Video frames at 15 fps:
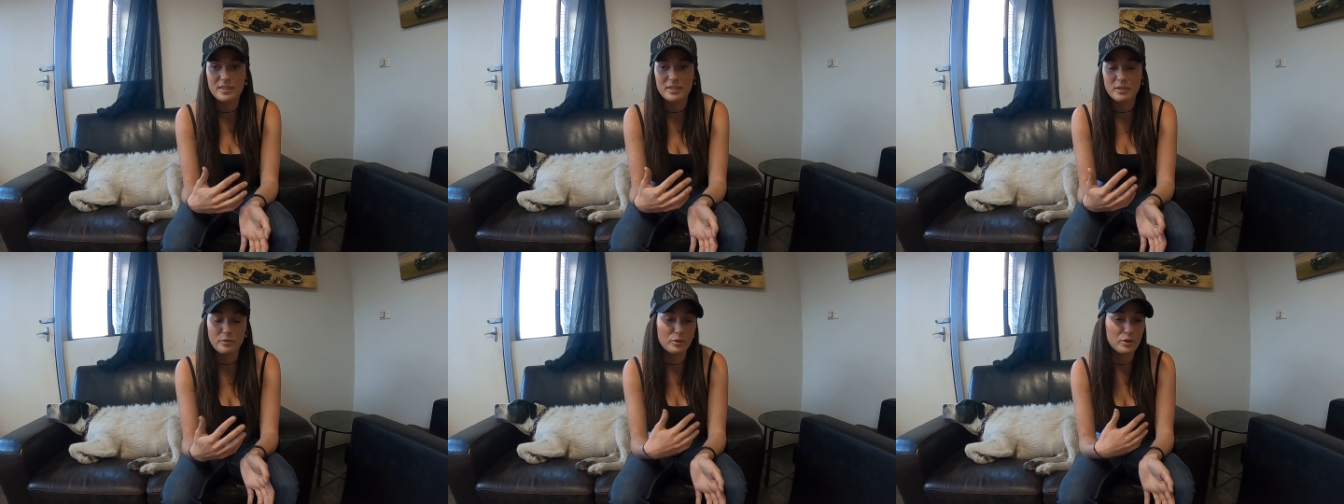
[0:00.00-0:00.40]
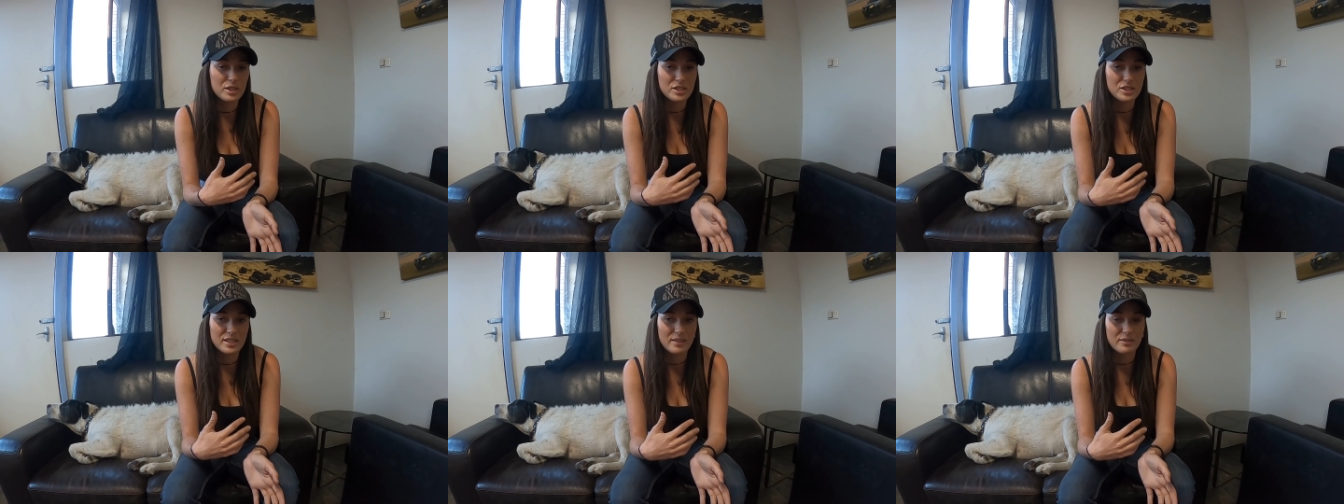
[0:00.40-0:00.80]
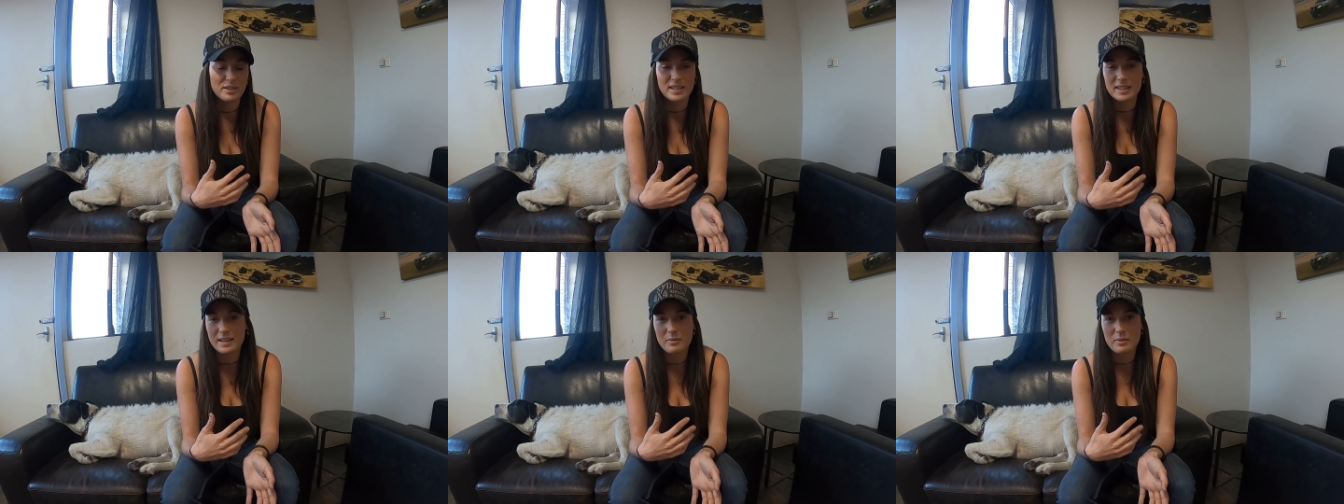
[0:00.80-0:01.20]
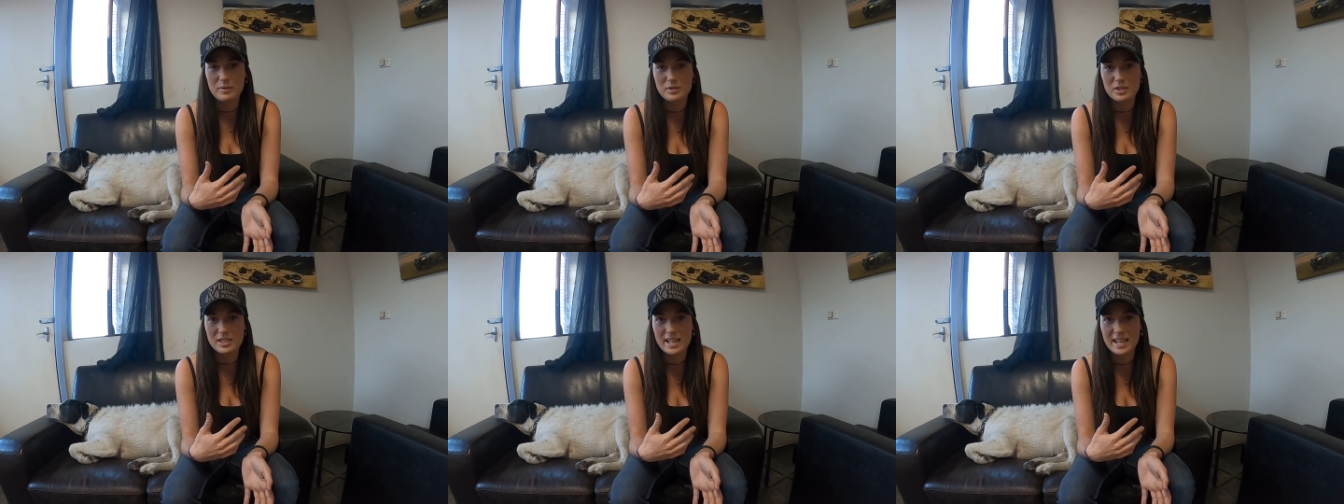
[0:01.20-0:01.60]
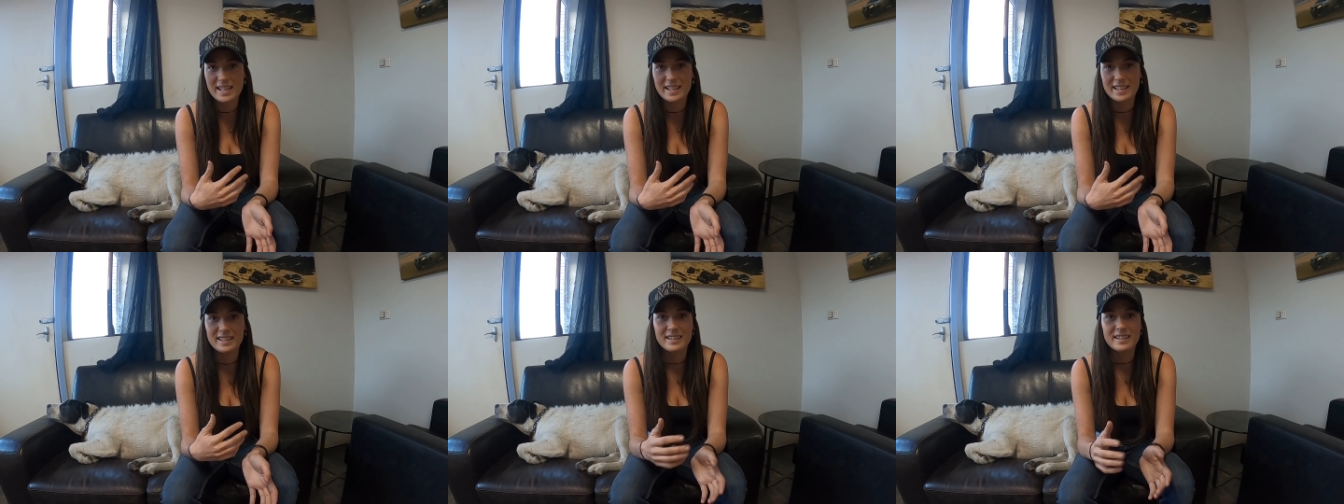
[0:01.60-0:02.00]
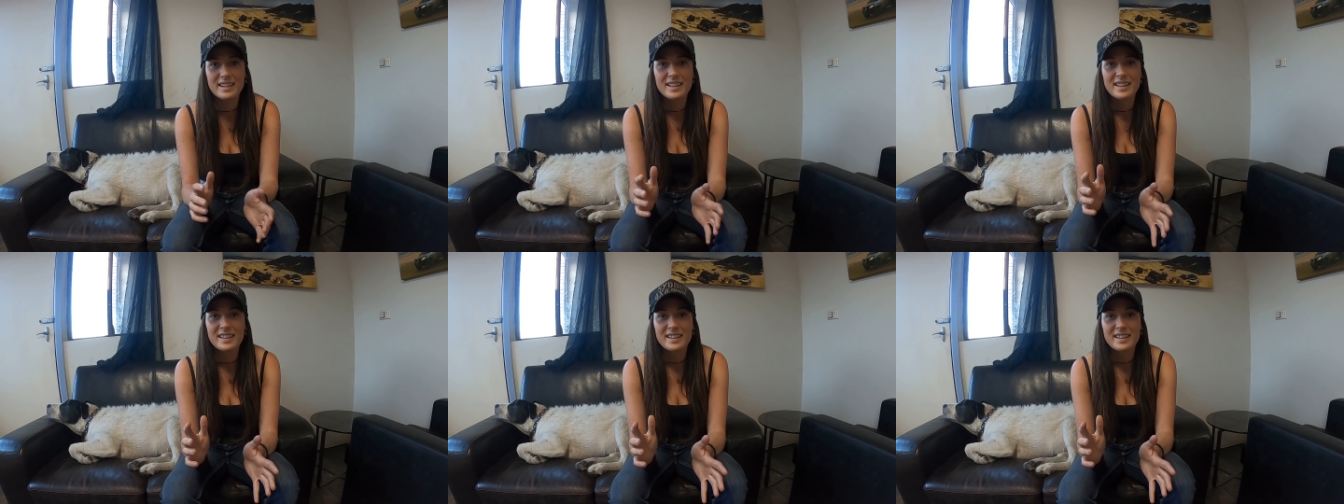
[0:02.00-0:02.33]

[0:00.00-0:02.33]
the footage and everything that we've just taken,